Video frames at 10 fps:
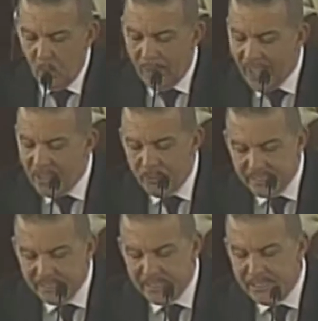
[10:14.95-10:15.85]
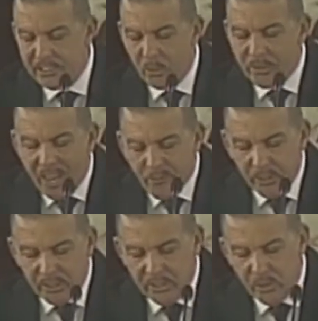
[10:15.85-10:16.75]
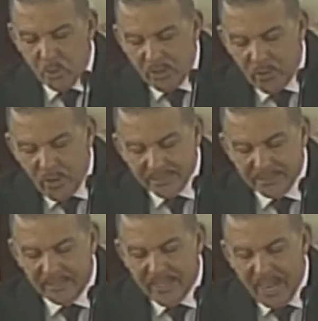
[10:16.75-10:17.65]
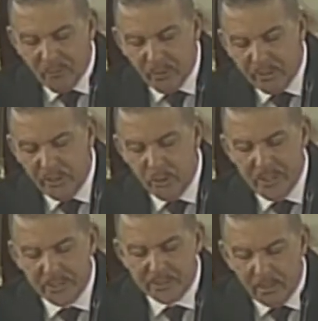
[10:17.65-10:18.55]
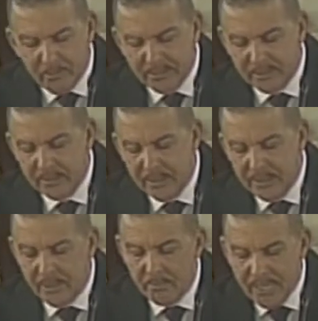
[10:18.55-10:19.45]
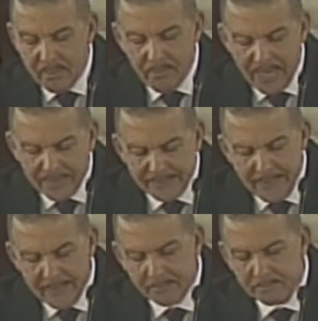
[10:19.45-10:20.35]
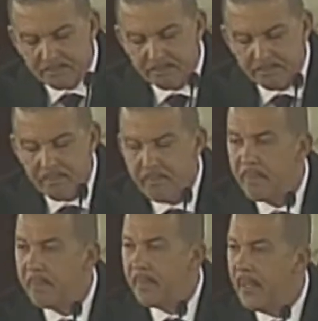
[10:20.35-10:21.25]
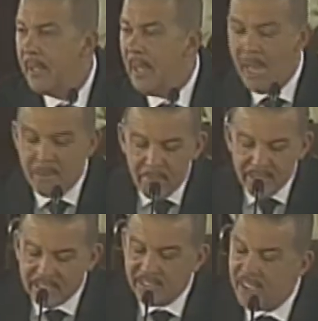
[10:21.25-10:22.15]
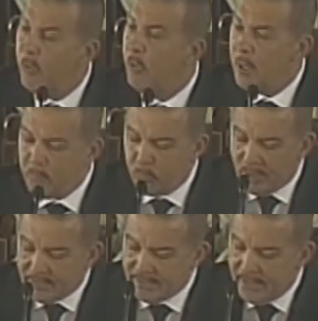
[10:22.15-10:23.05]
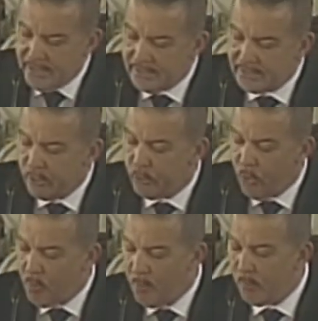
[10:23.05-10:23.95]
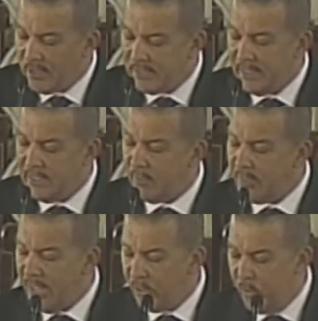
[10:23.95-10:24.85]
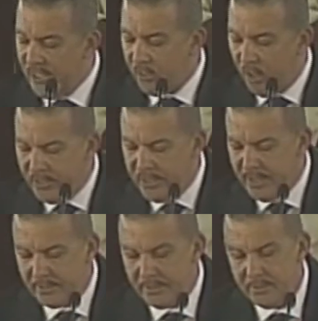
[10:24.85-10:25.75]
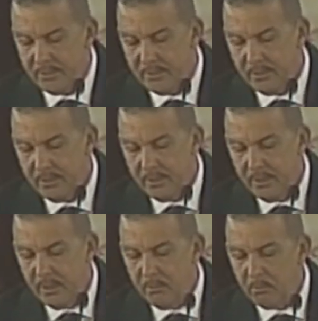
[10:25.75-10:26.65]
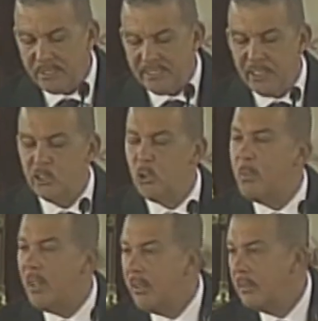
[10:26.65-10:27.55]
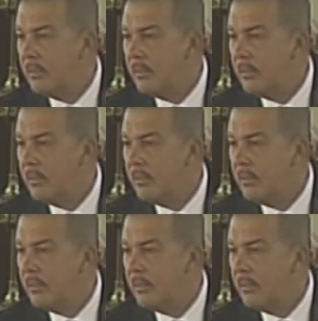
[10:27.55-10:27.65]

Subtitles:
when I visited South Africa to address an African Union summit sometime last year. I met several presidents and former presidents of that great continent. President Zuma,